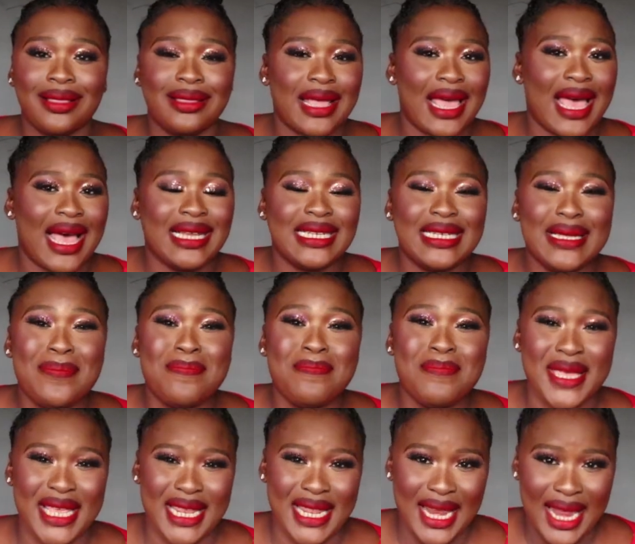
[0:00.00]
They are the
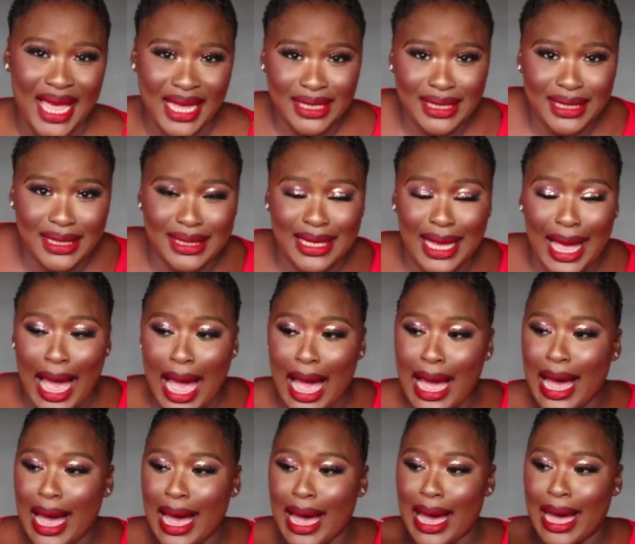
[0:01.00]
meanest.
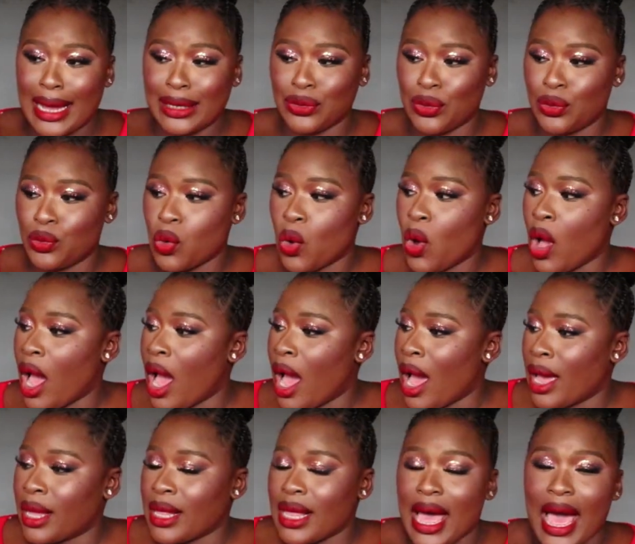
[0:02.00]
I don't know.
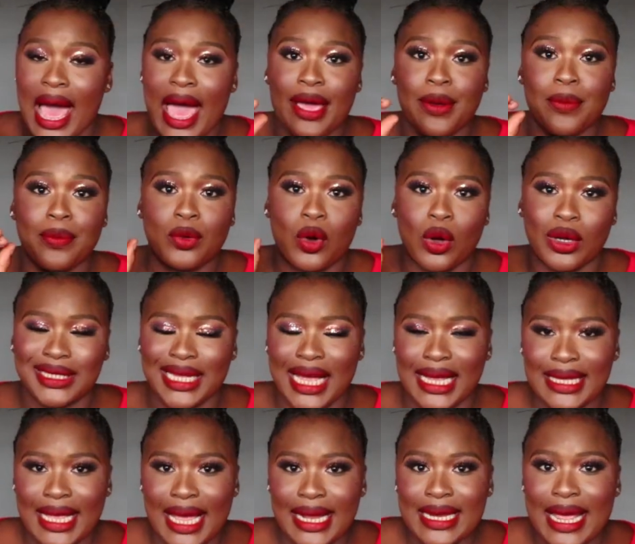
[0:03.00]
I
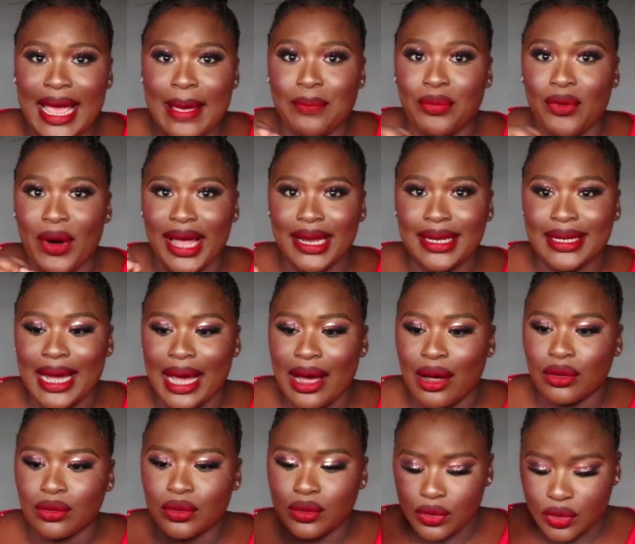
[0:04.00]
contacted a
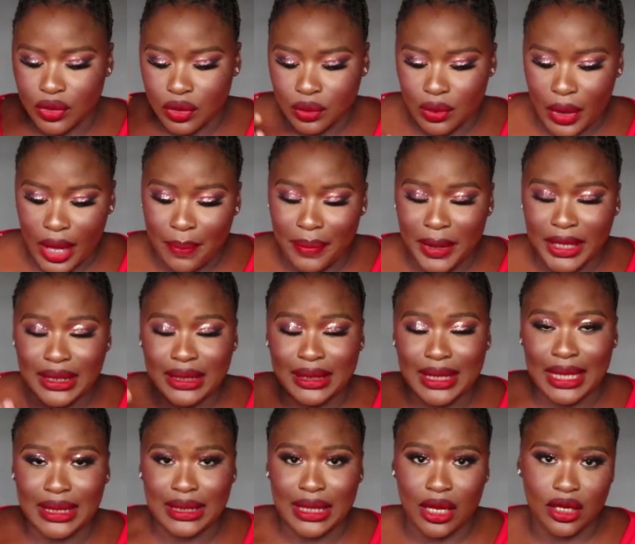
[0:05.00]
bridal, a
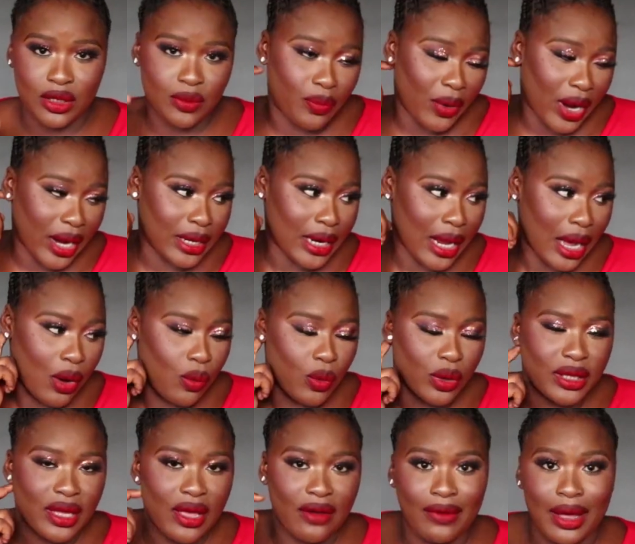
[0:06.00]
person that sells bridal
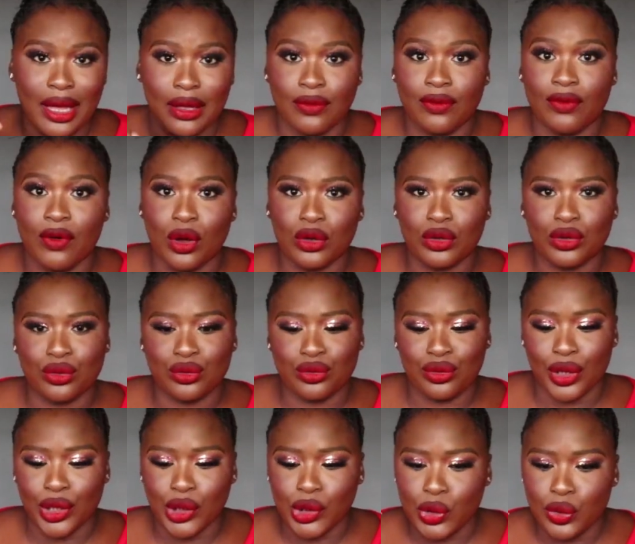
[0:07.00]
whatever for us to
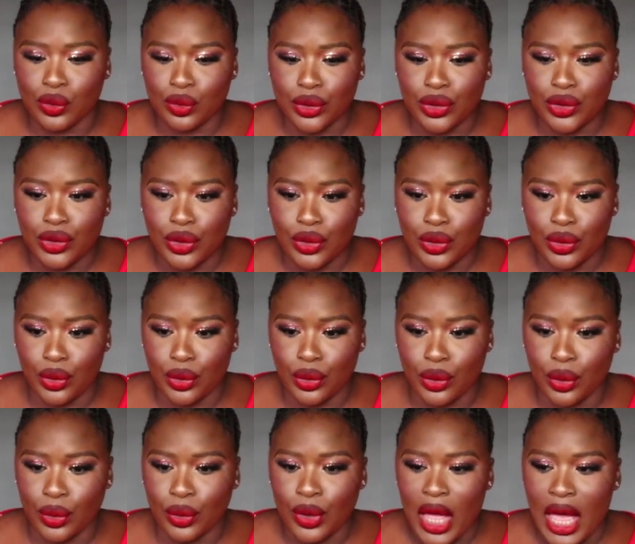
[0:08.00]
do a shoot, you
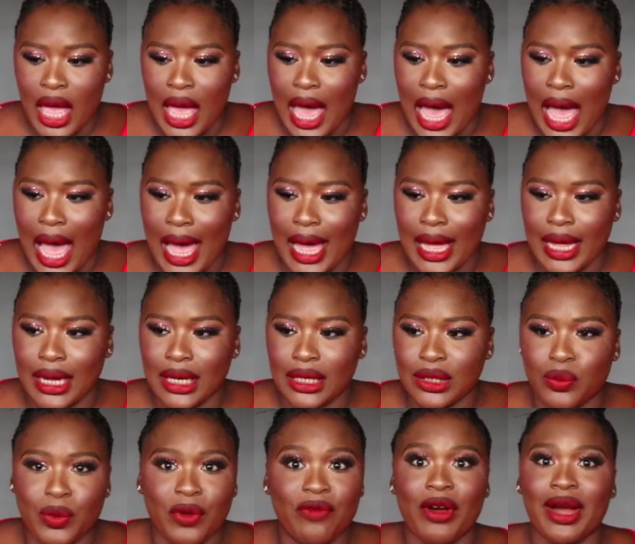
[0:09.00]
know,
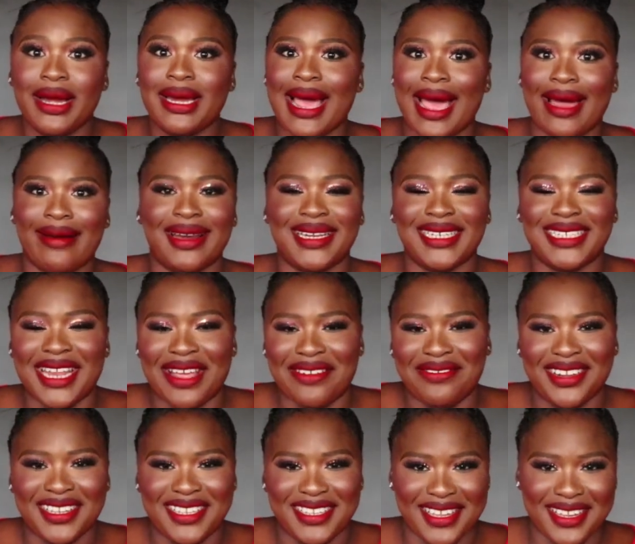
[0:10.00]
and we've already arranged
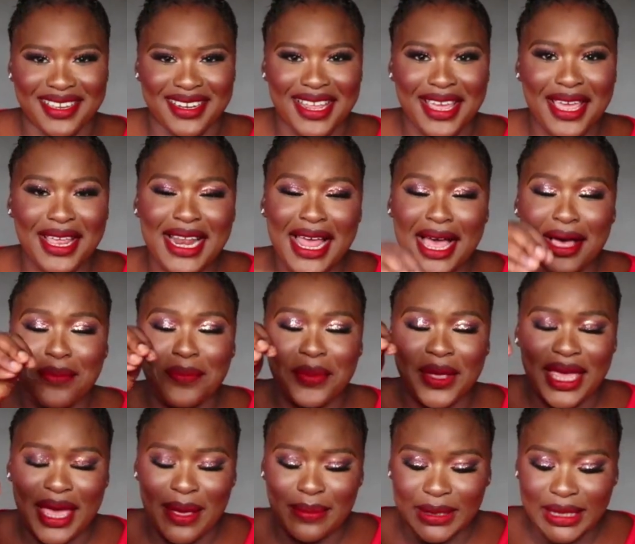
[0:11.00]
everything. It now
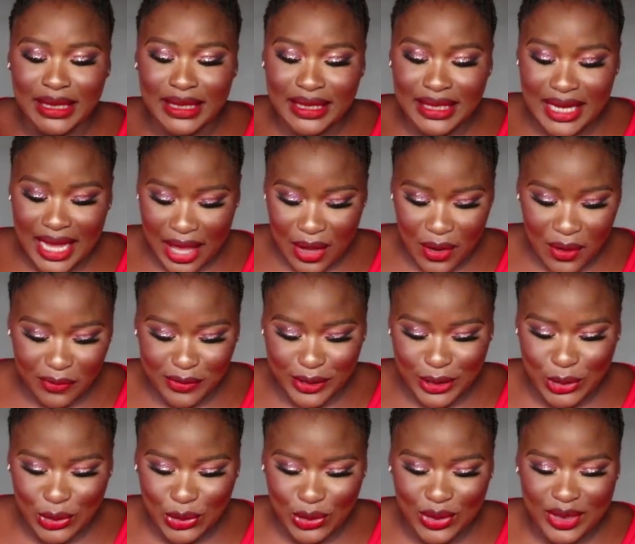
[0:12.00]
became the day of
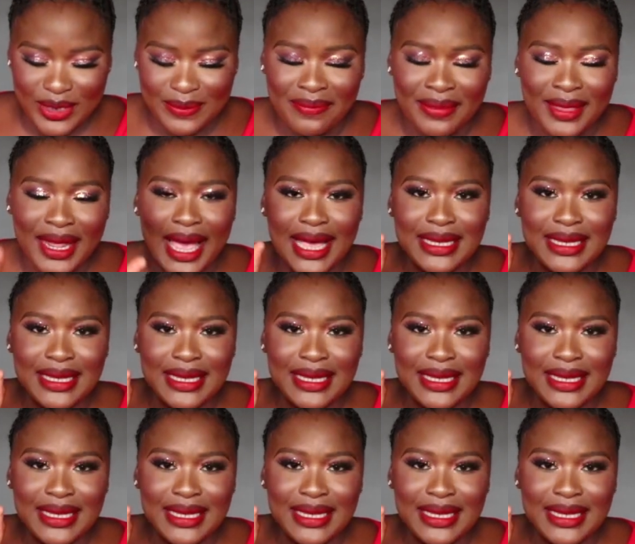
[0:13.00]
the shoot.